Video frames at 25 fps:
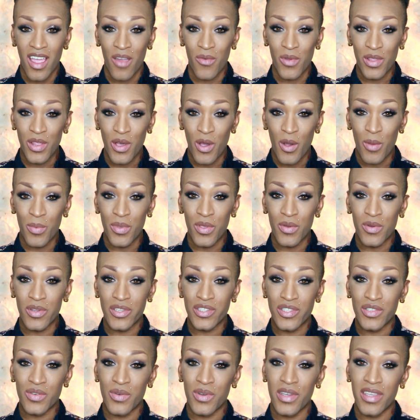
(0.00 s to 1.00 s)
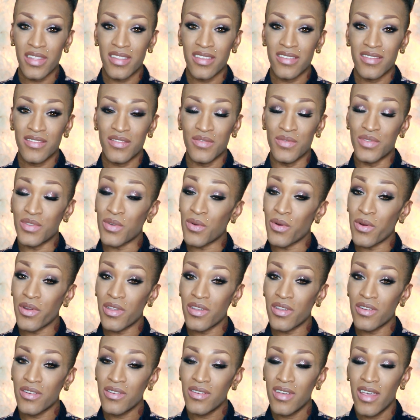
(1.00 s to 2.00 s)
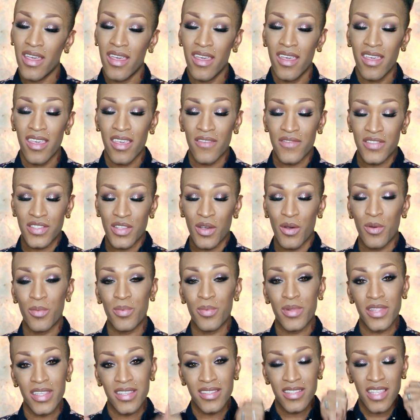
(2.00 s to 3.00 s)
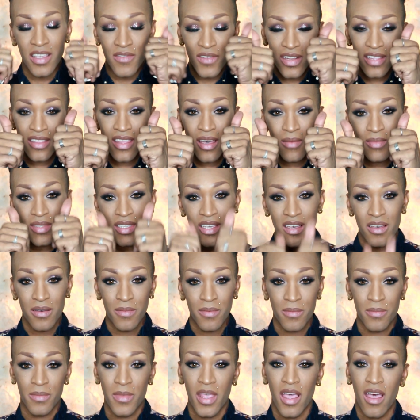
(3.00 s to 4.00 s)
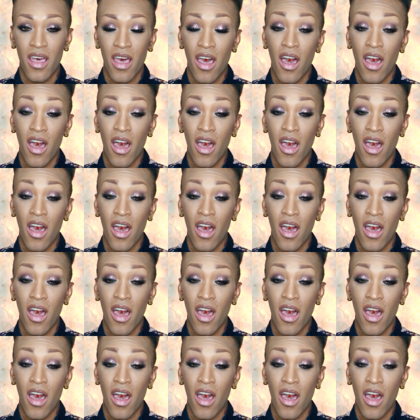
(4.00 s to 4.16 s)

I really hope you enjoyed this tutorial. If so, please give it a thumbs up.